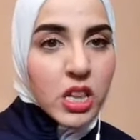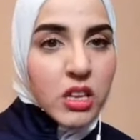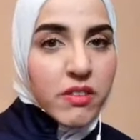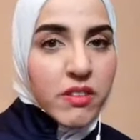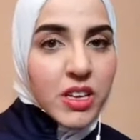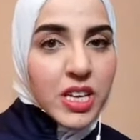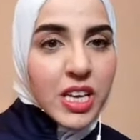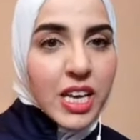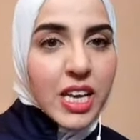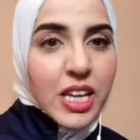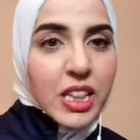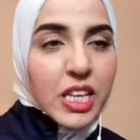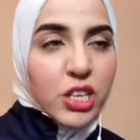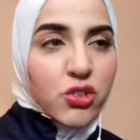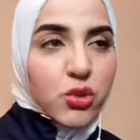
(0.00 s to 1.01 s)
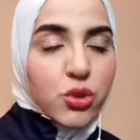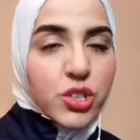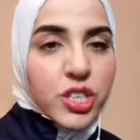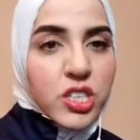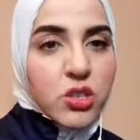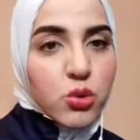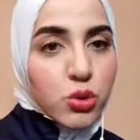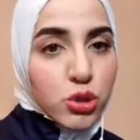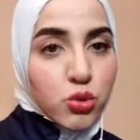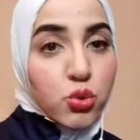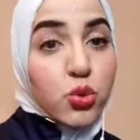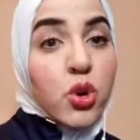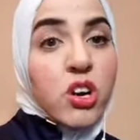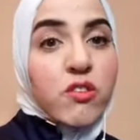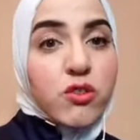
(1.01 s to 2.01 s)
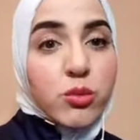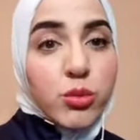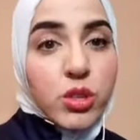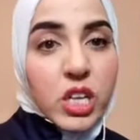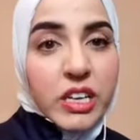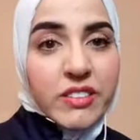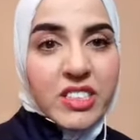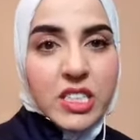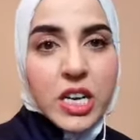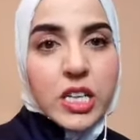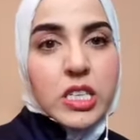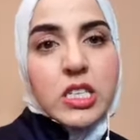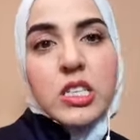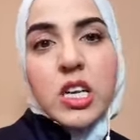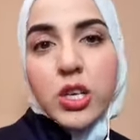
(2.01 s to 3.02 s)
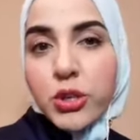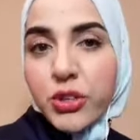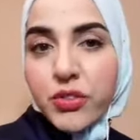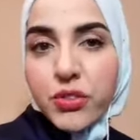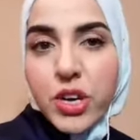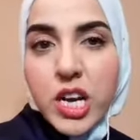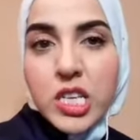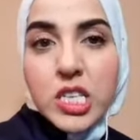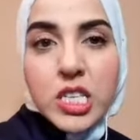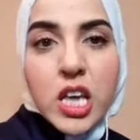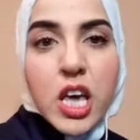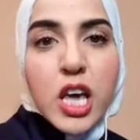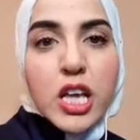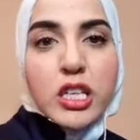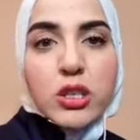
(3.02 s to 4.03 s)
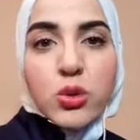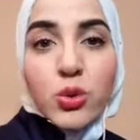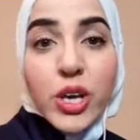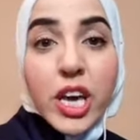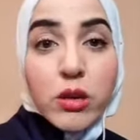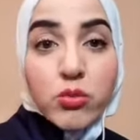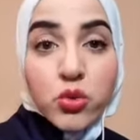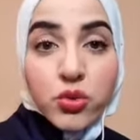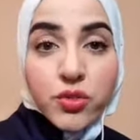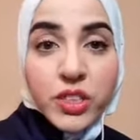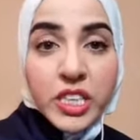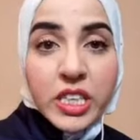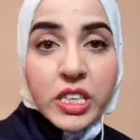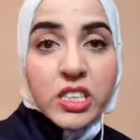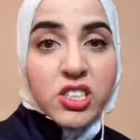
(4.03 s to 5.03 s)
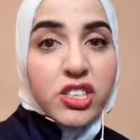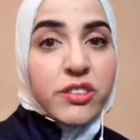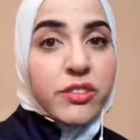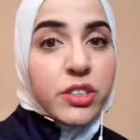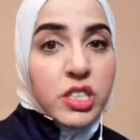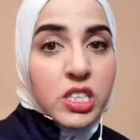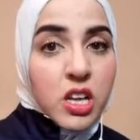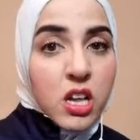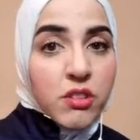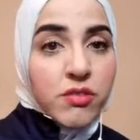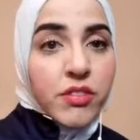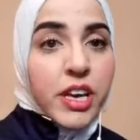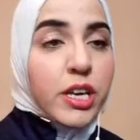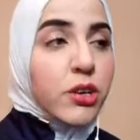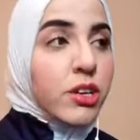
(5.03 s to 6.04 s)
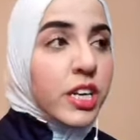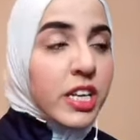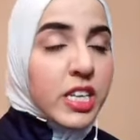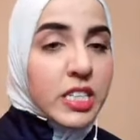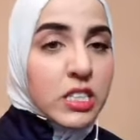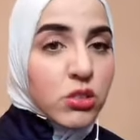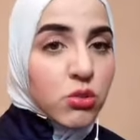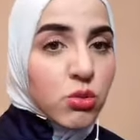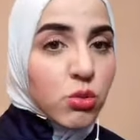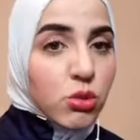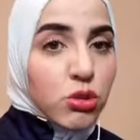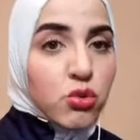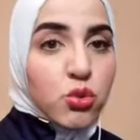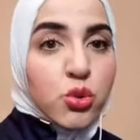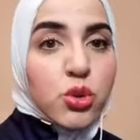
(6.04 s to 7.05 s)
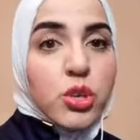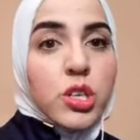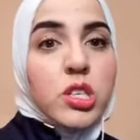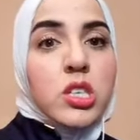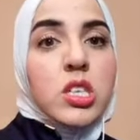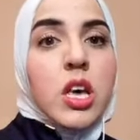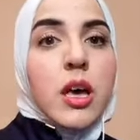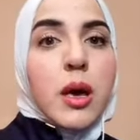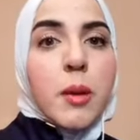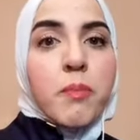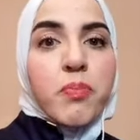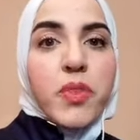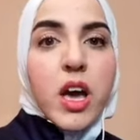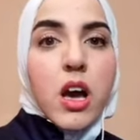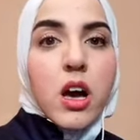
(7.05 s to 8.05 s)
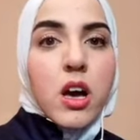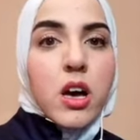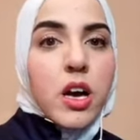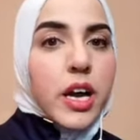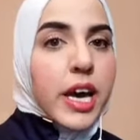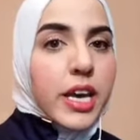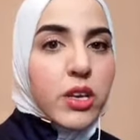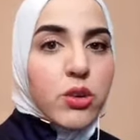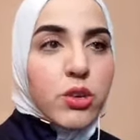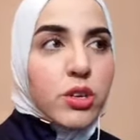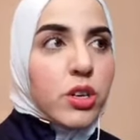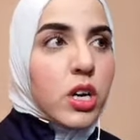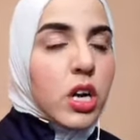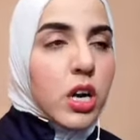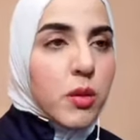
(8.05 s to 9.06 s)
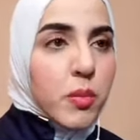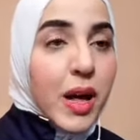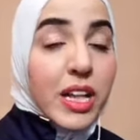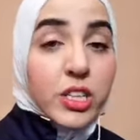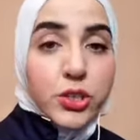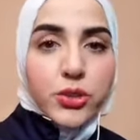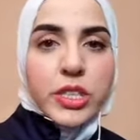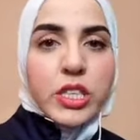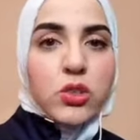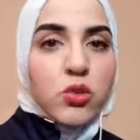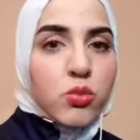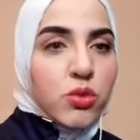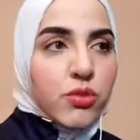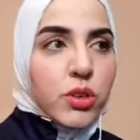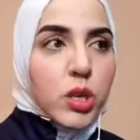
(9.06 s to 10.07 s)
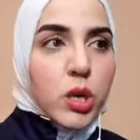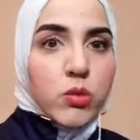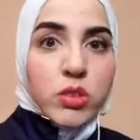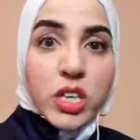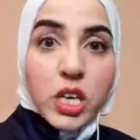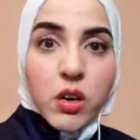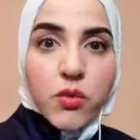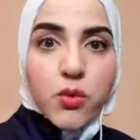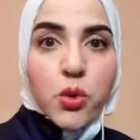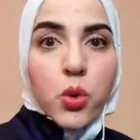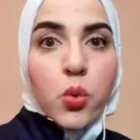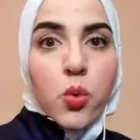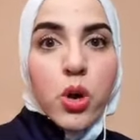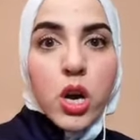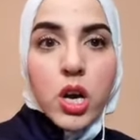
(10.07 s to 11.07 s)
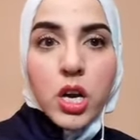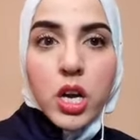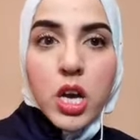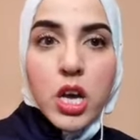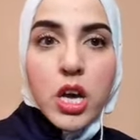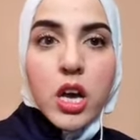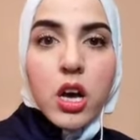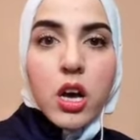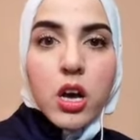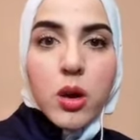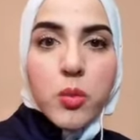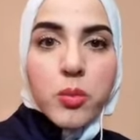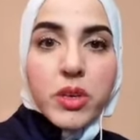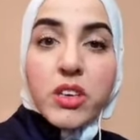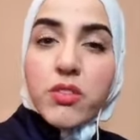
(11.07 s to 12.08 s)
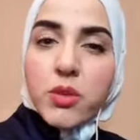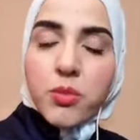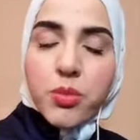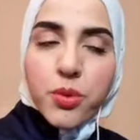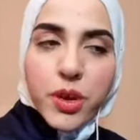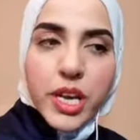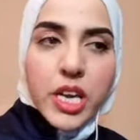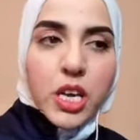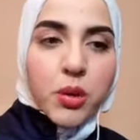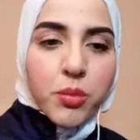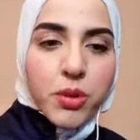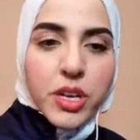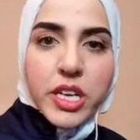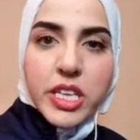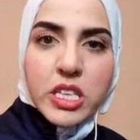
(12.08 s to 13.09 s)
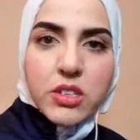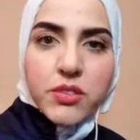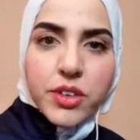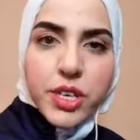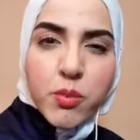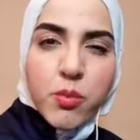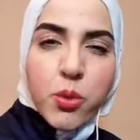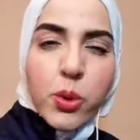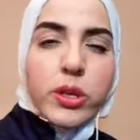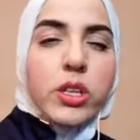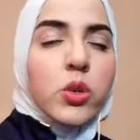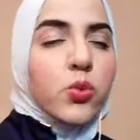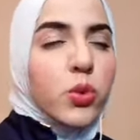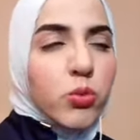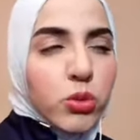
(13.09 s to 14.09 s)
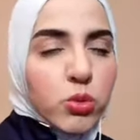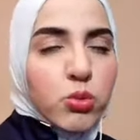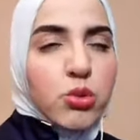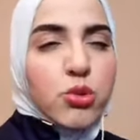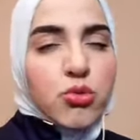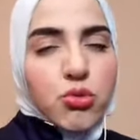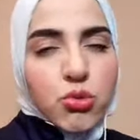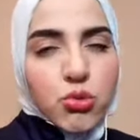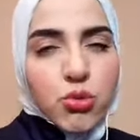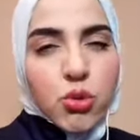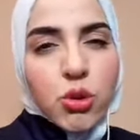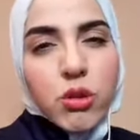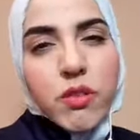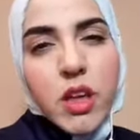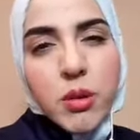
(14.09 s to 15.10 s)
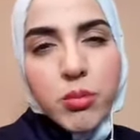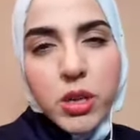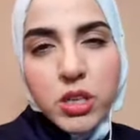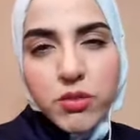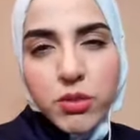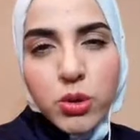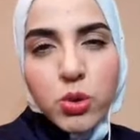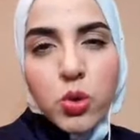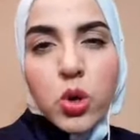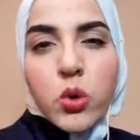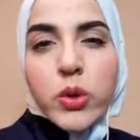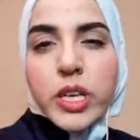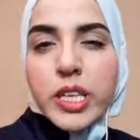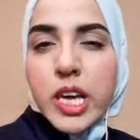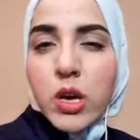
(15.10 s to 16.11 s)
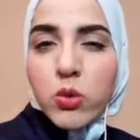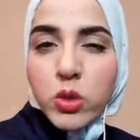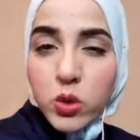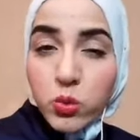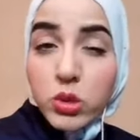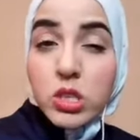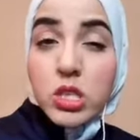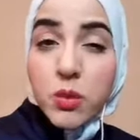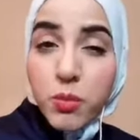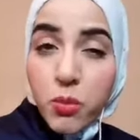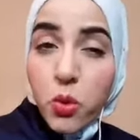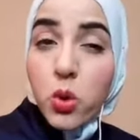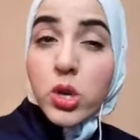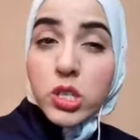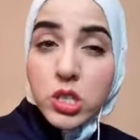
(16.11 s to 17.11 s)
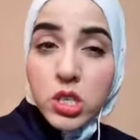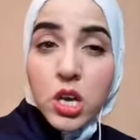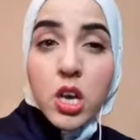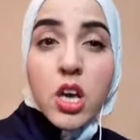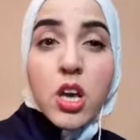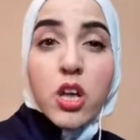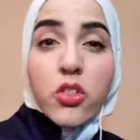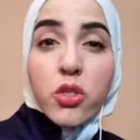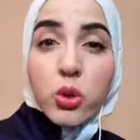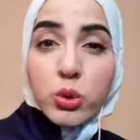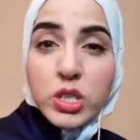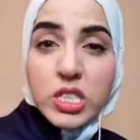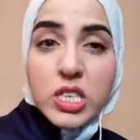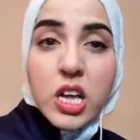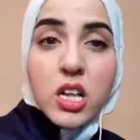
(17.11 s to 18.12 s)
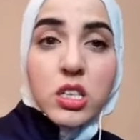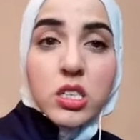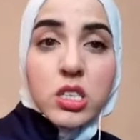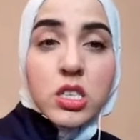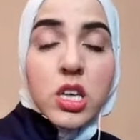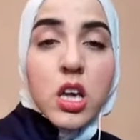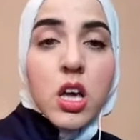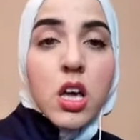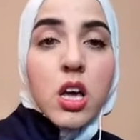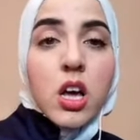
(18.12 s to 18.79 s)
Living a luxurious or a too comfortable lifestyle is not good for us. So get moving, serve yourself, get your kids to do the chores, uh, get your um, elderly to move around, take them for a walk. Um, even praying, praying is very important. When we do sujood, all of that blood flow going down, it will support those cells.